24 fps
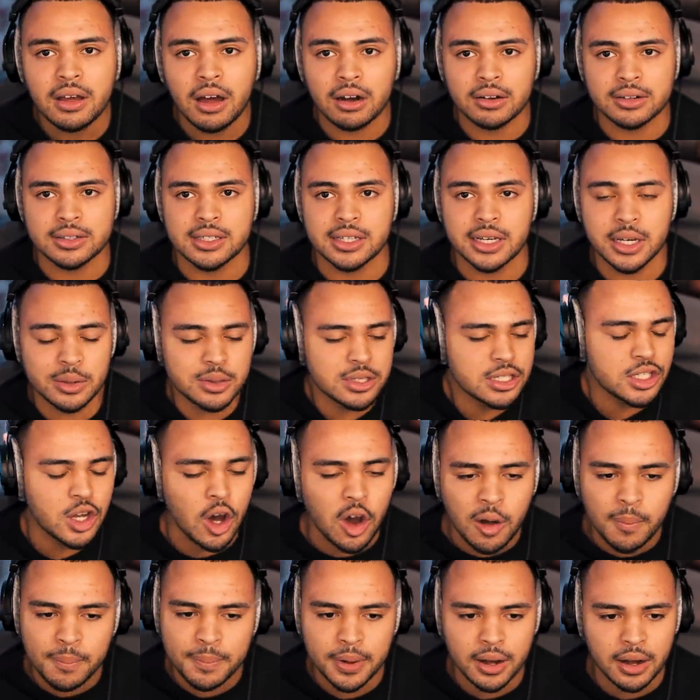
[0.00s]
Honestly, it was
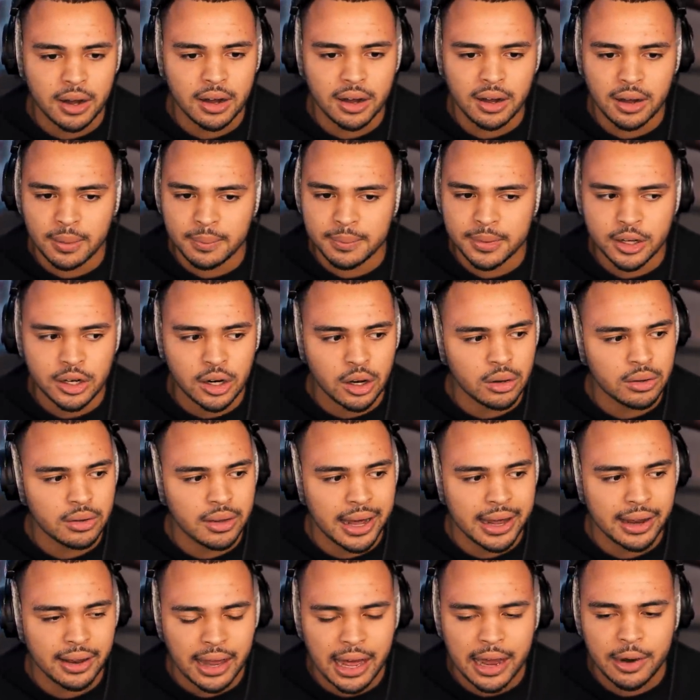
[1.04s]
dope. Um, you know,
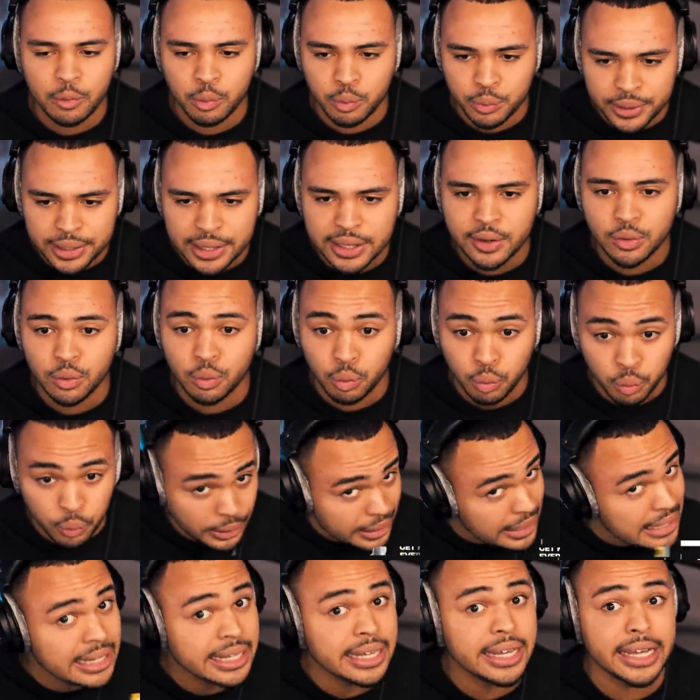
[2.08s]
I I really
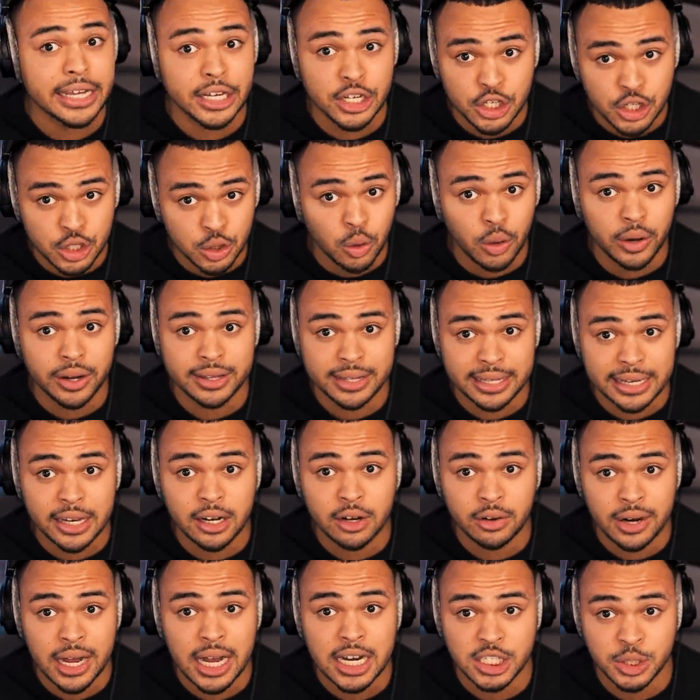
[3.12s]
really enjoy the
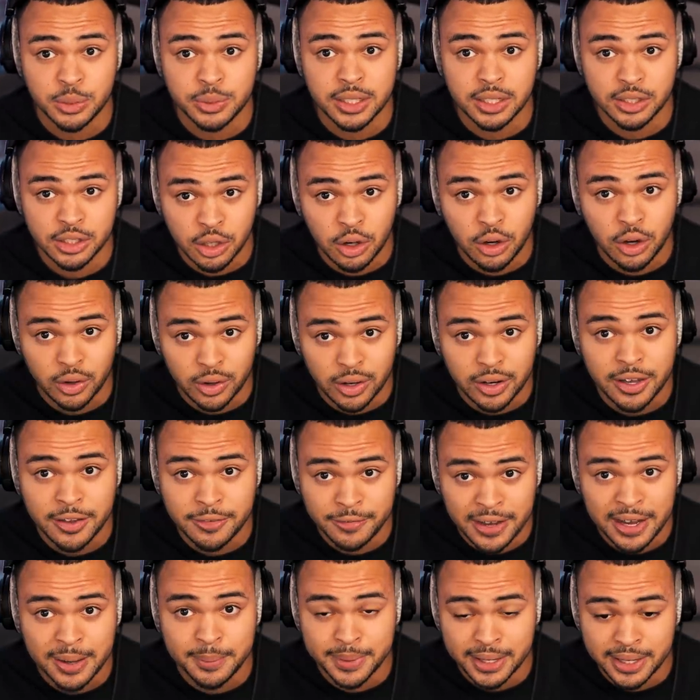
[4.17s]
interaction with the
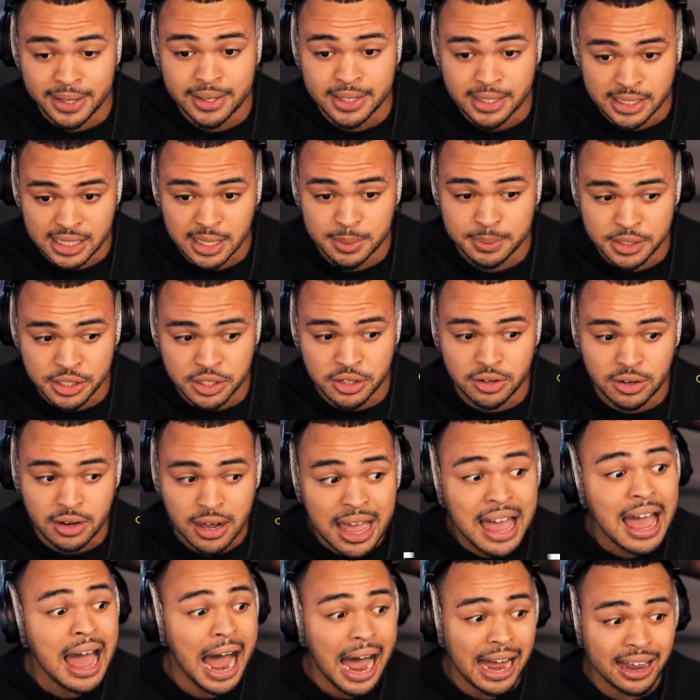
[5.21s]
Todoroki family in this
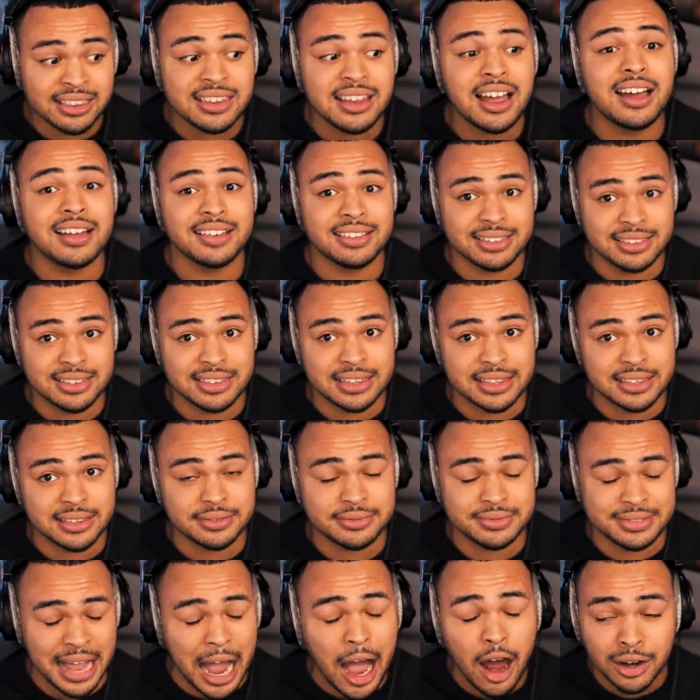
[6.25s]
episode. I thought
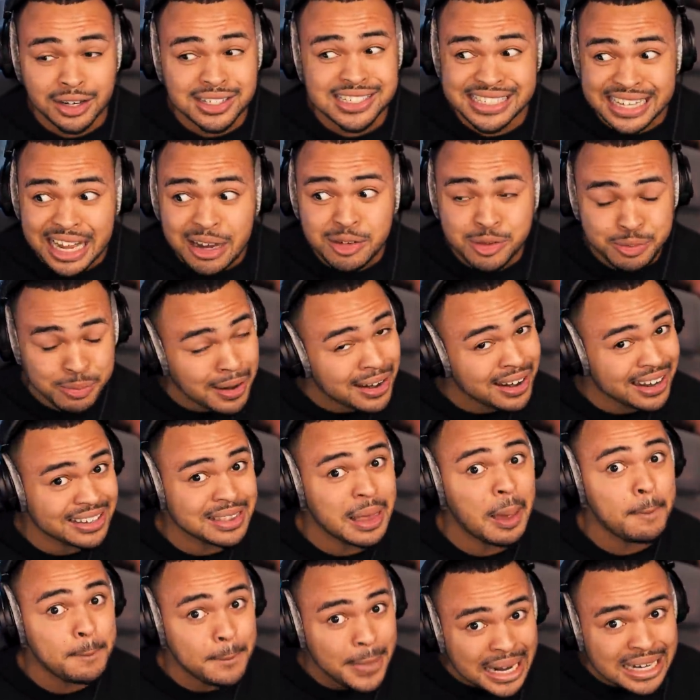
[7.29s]
honestly that was probably like
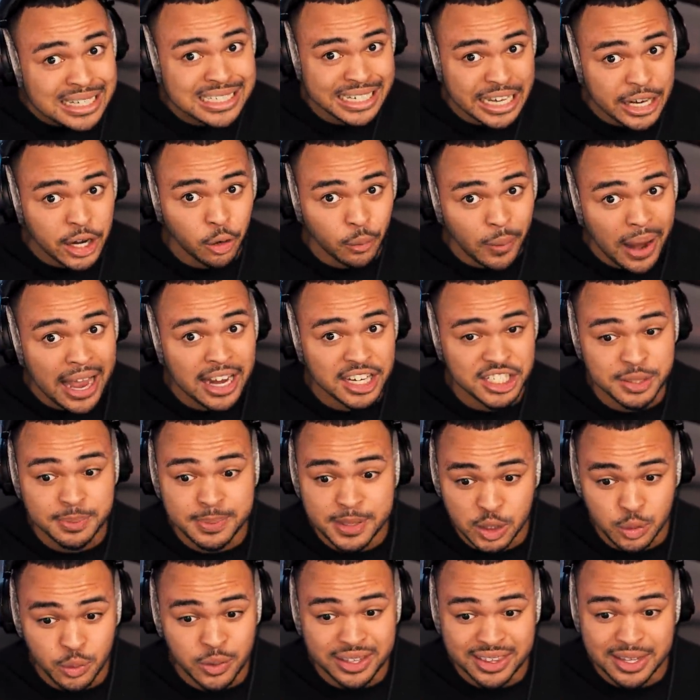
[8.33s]
the best interaction
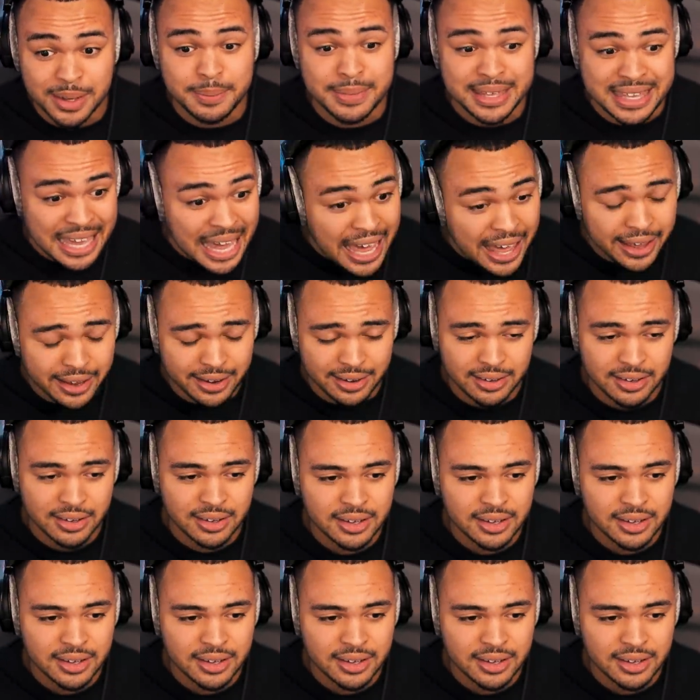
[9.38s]
between them yet.